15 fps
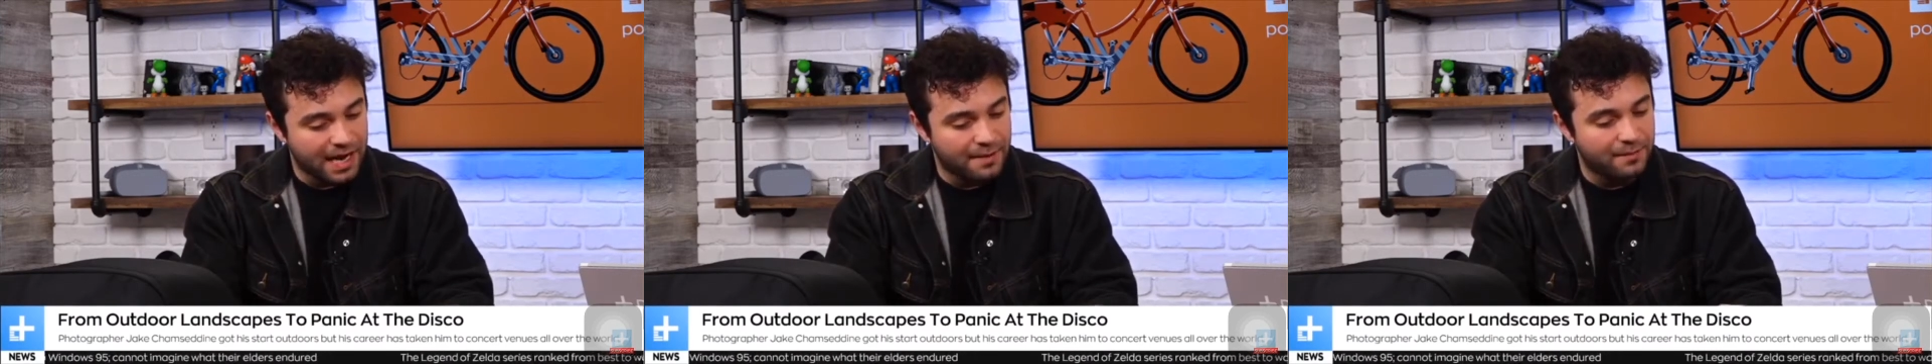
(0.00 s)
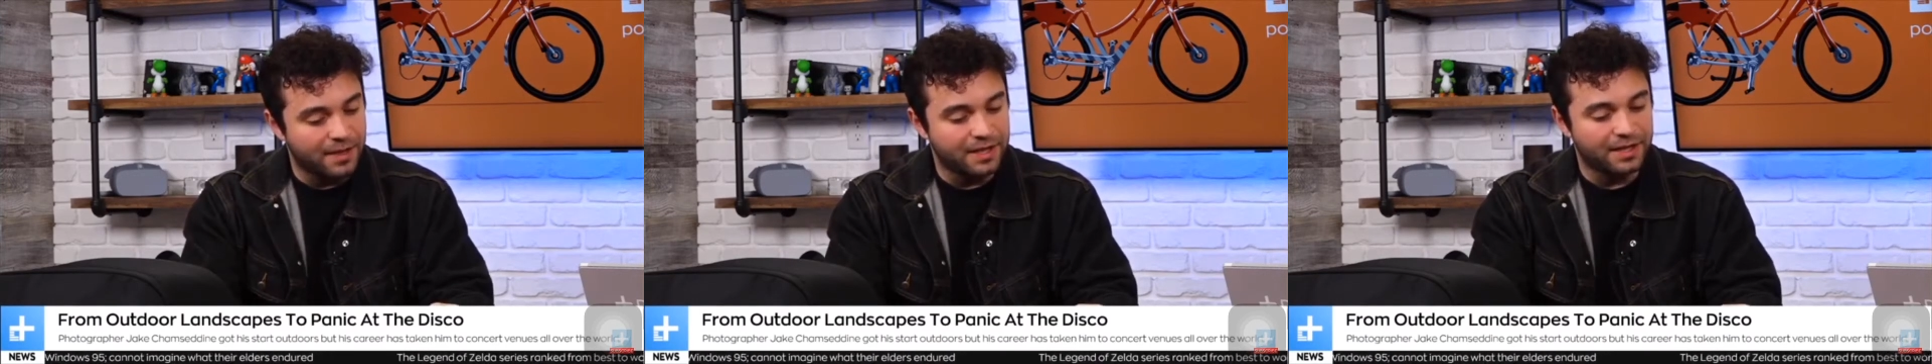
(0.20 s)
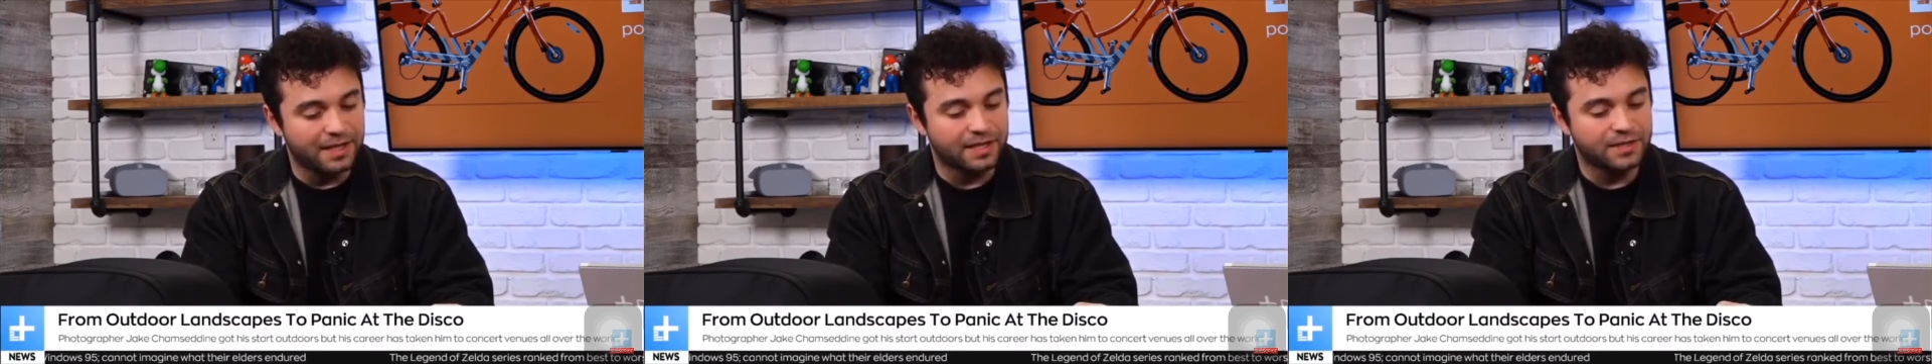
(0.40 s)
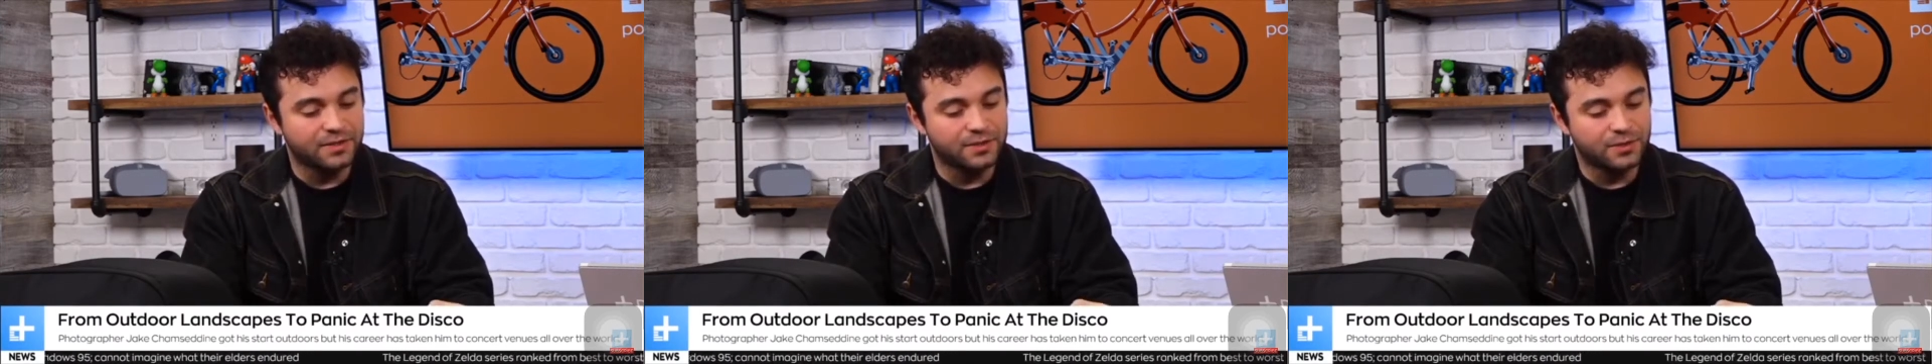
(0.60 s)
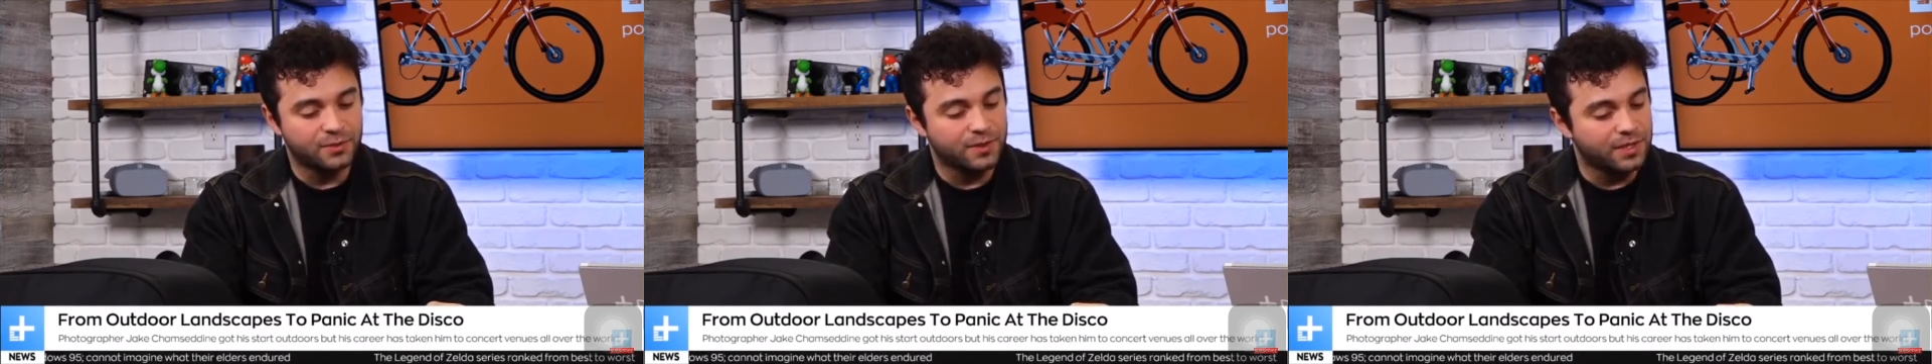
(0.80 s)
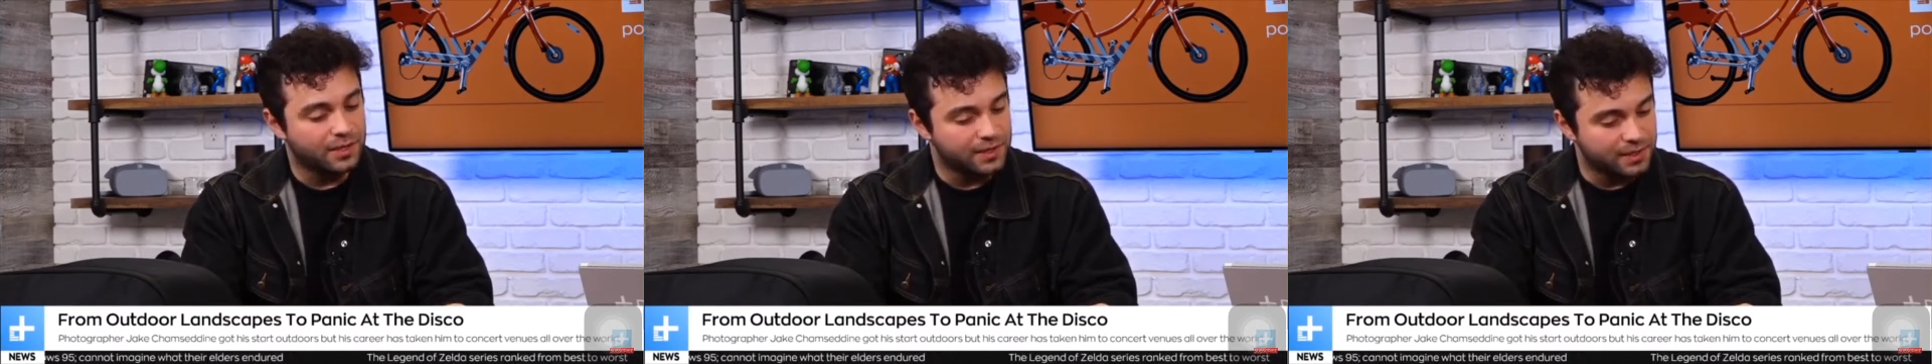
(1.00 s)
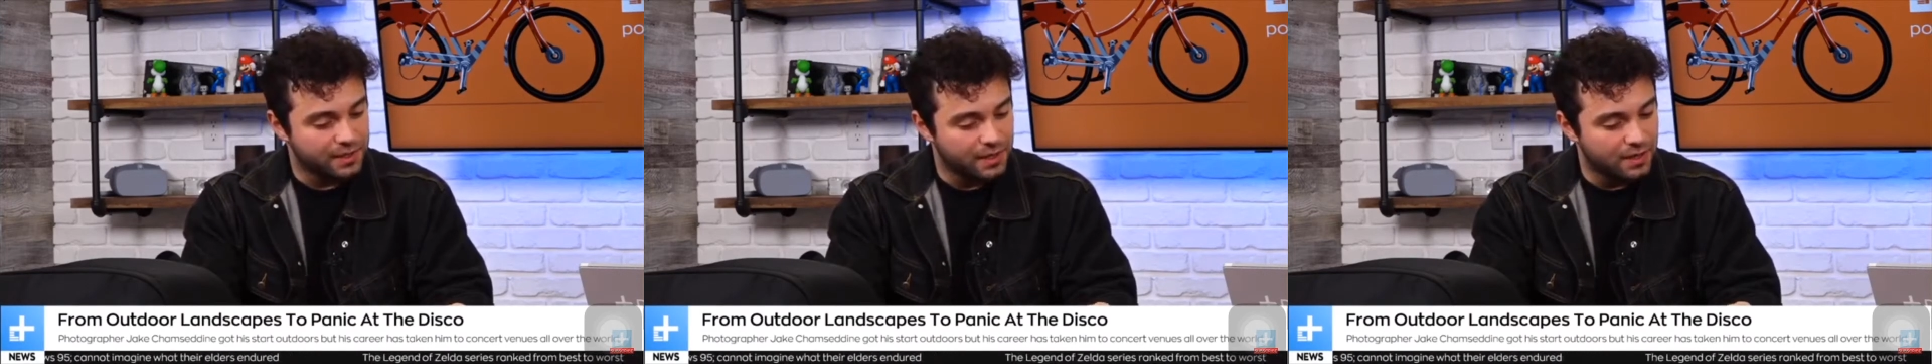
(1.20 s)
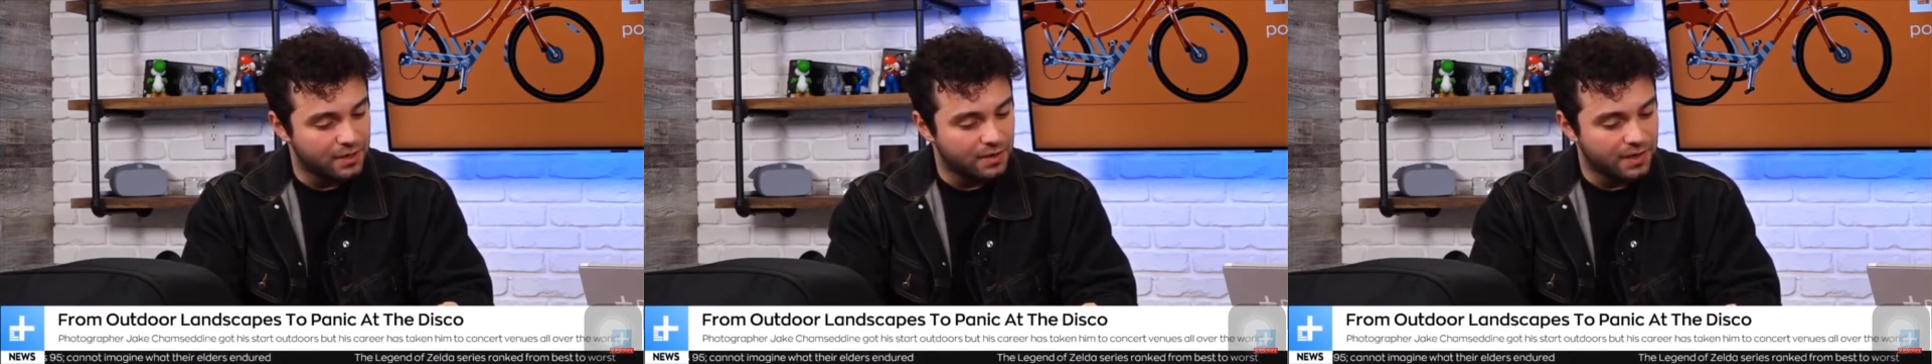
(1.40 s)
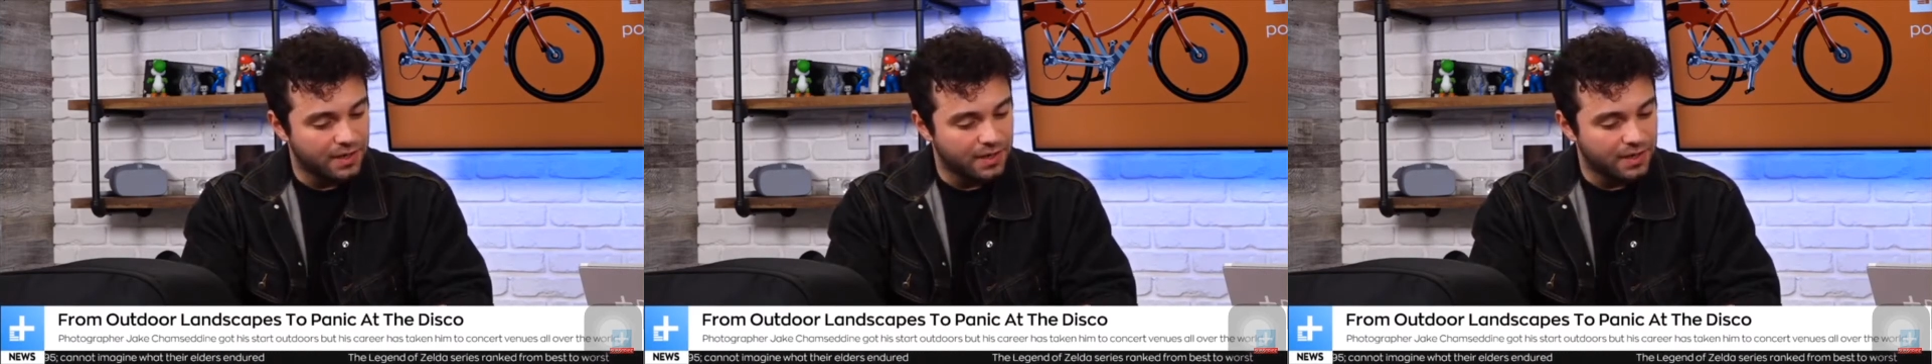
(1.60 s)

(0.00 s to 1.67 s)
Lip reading: I applied like 2 years ago,